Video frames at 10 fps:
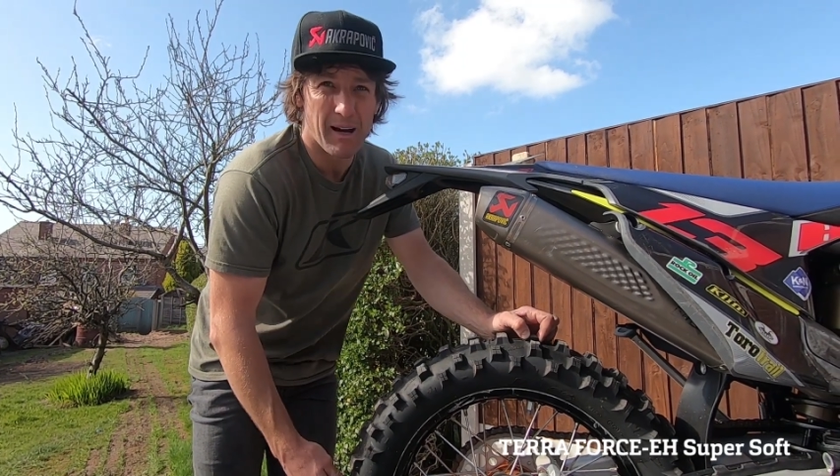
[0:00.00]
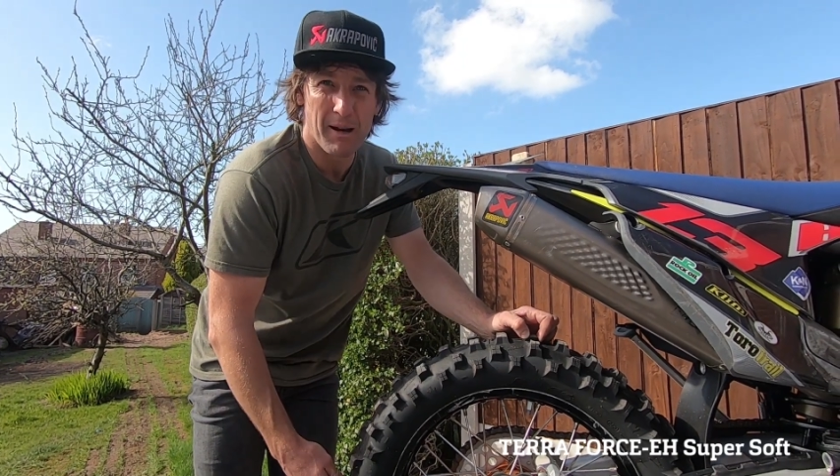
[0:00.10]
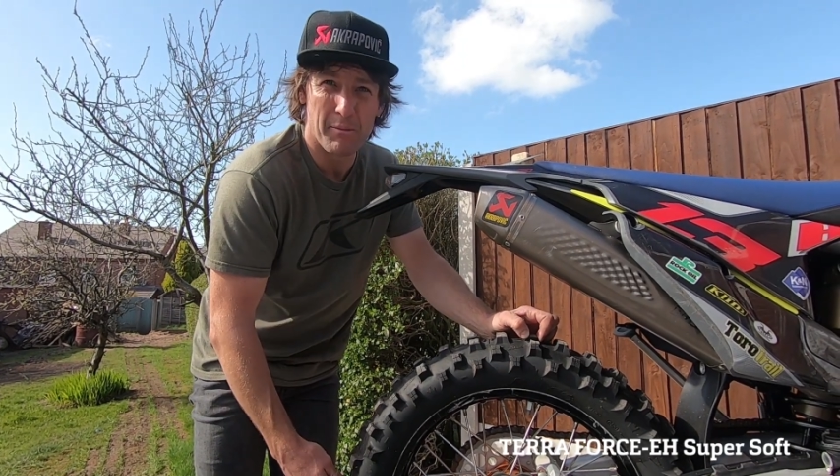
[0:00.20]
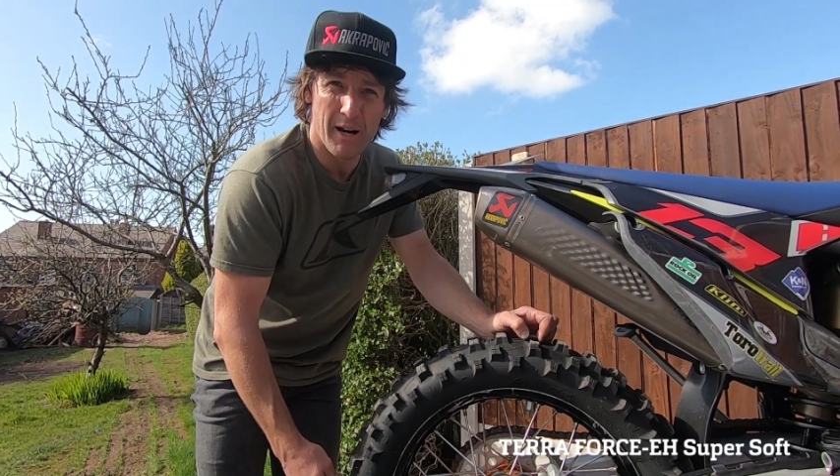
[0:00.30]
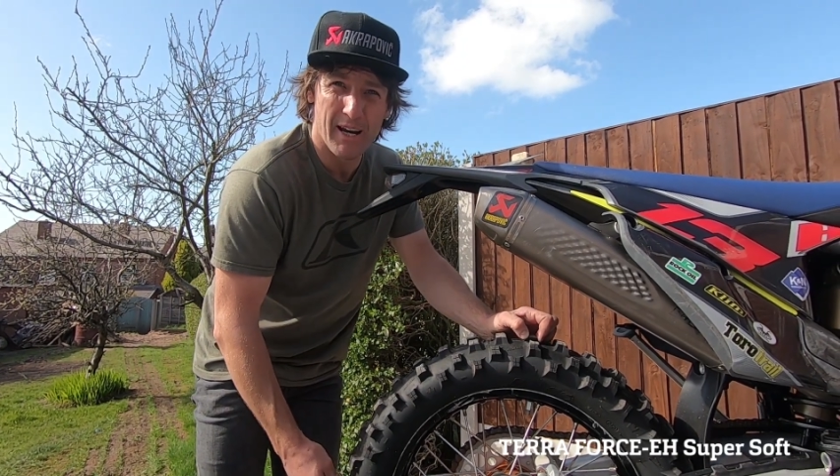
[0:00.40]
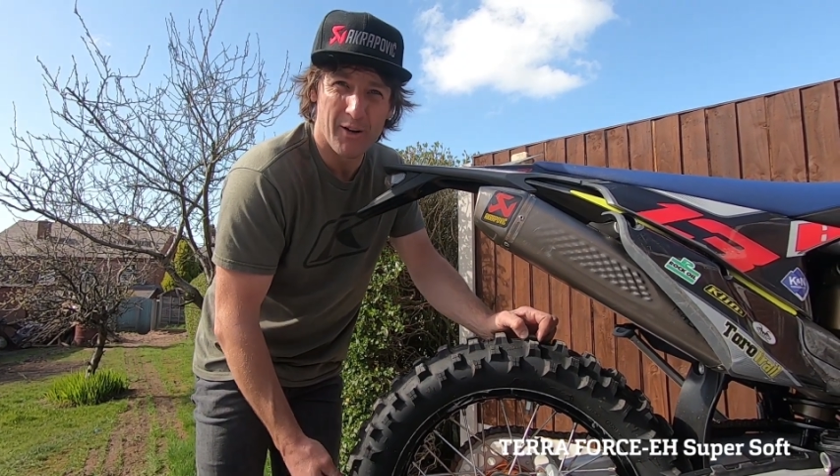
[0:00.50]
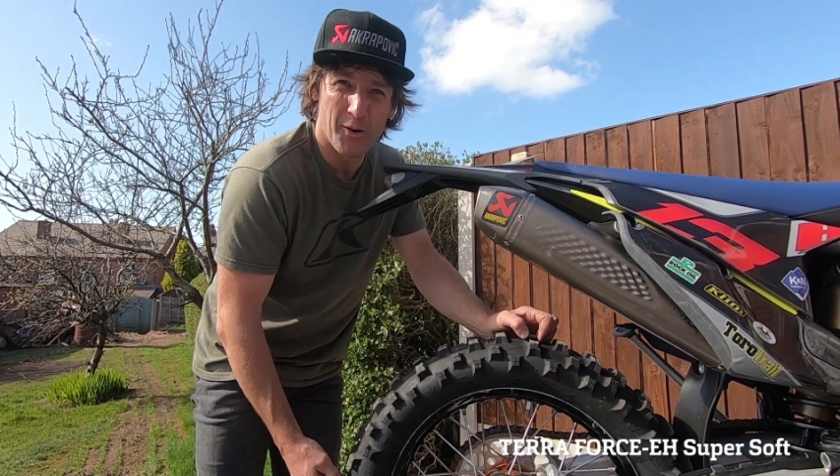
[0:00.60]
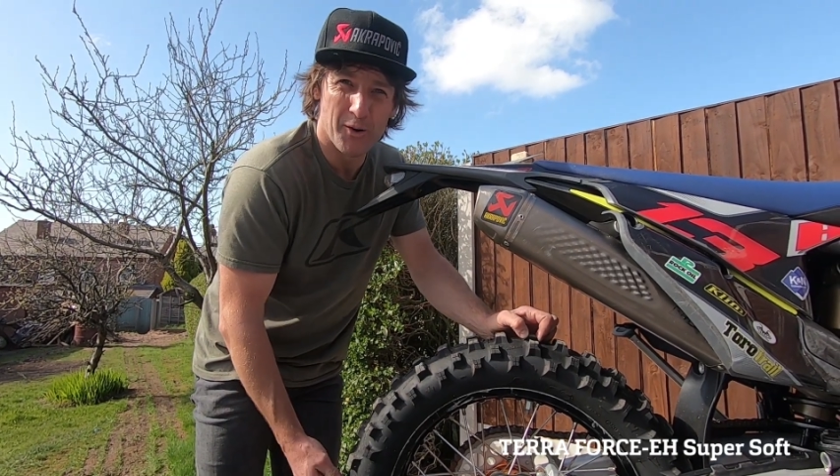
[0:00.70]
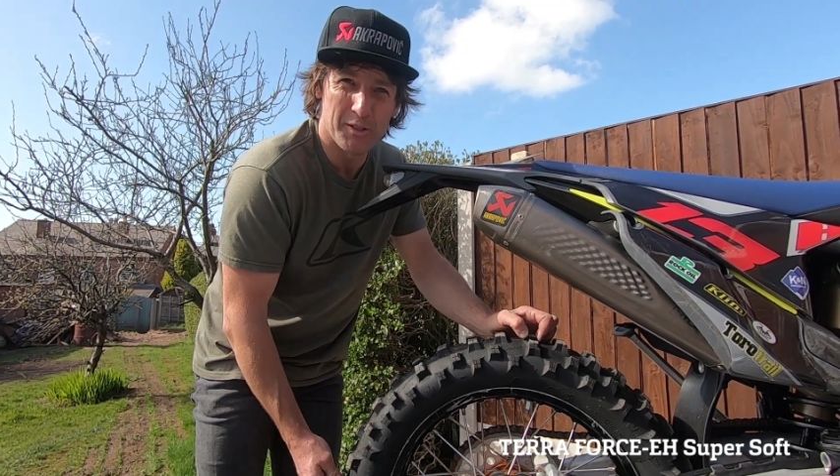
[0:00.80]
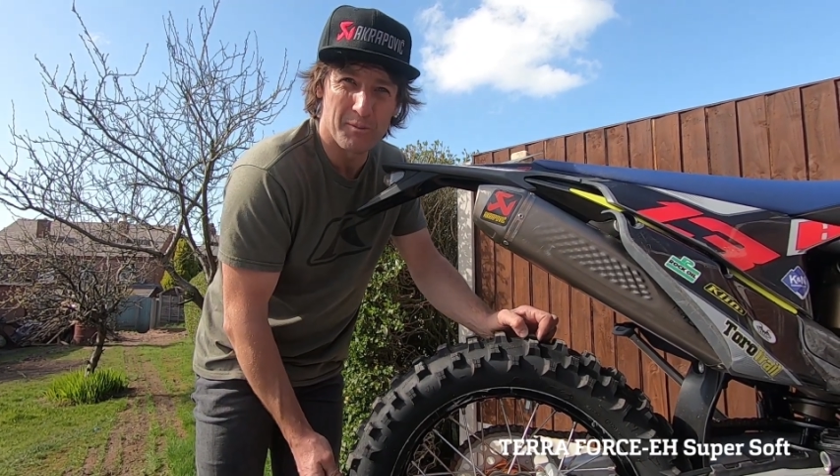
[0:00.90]
might break
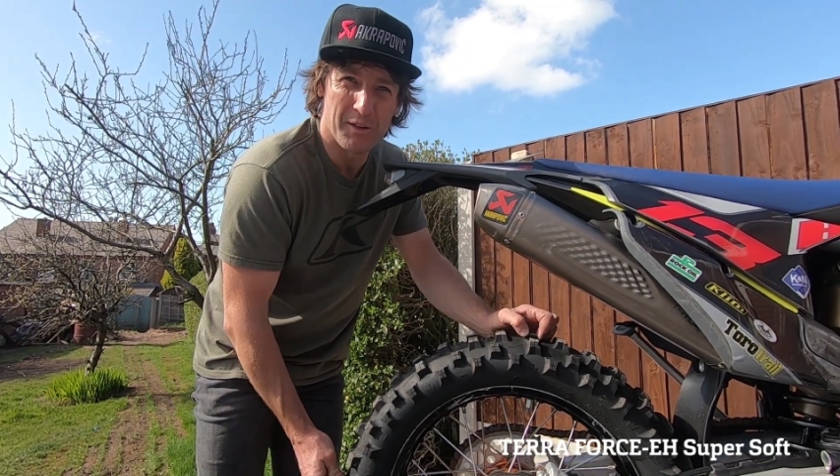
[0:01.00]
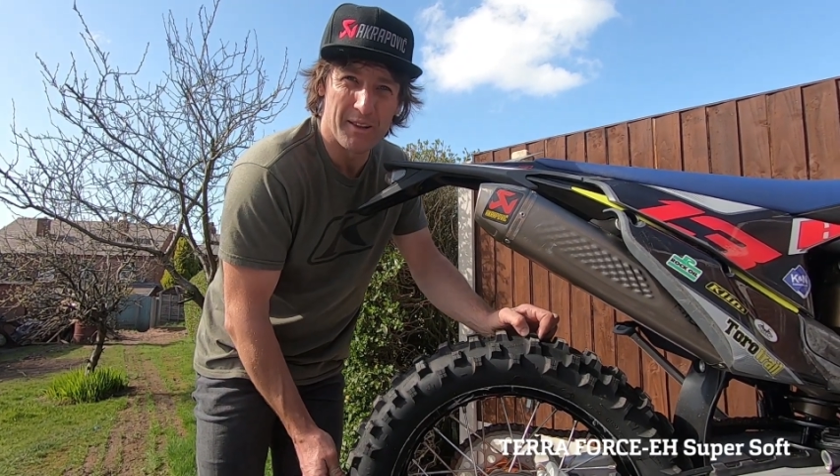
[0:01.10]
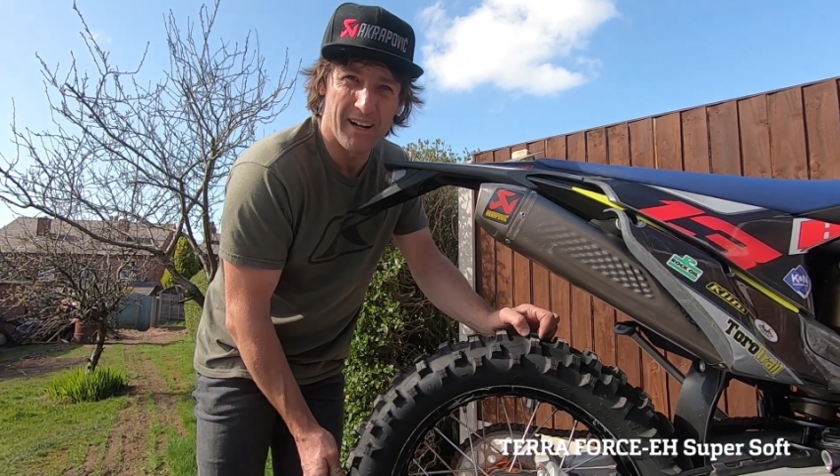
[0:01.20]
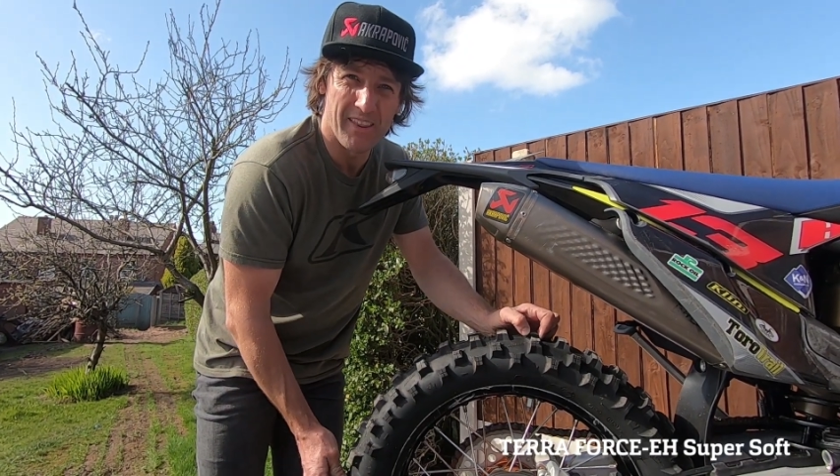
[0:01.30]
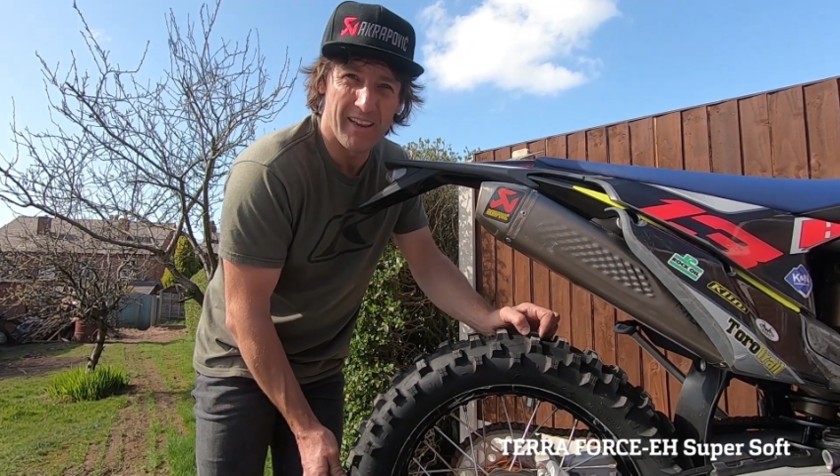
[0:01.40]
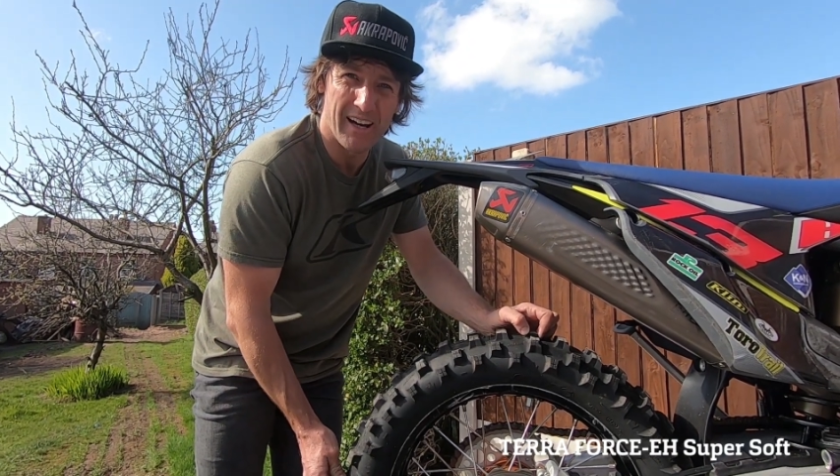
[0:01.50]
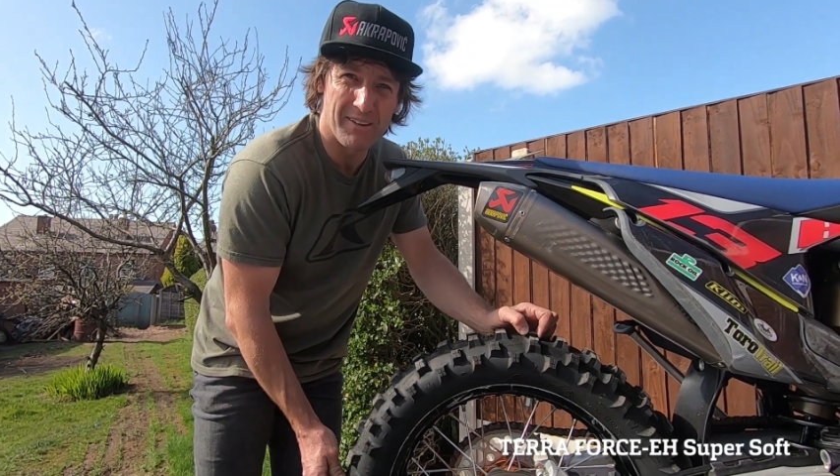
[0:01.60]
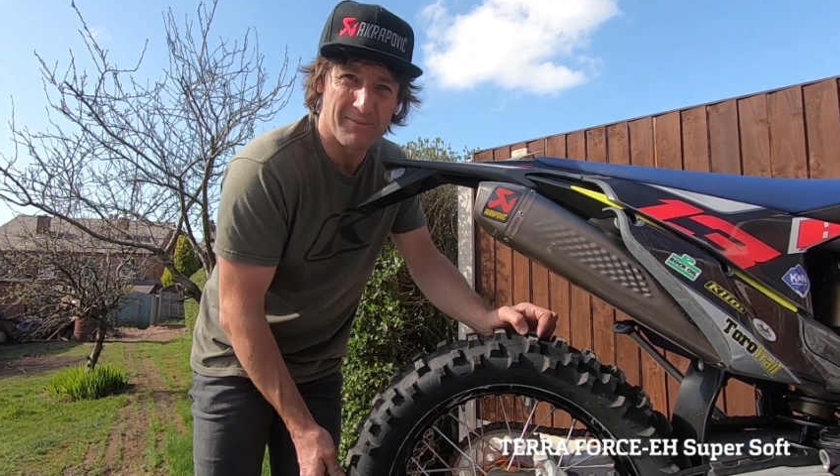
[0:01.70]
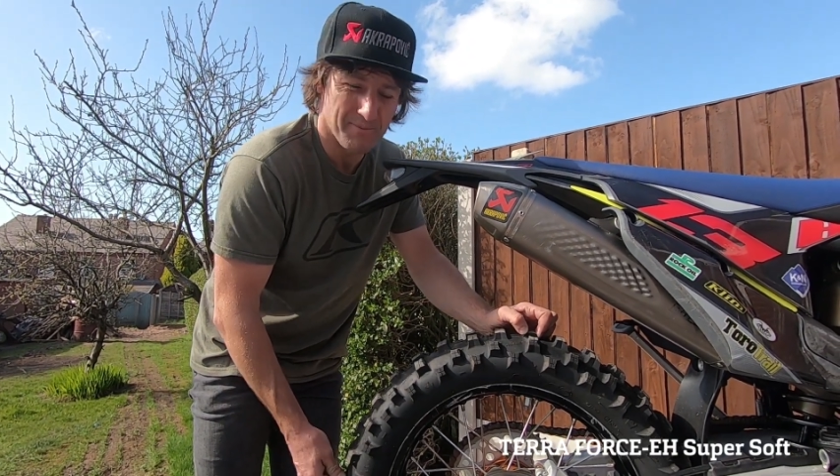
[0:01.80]
or something like that.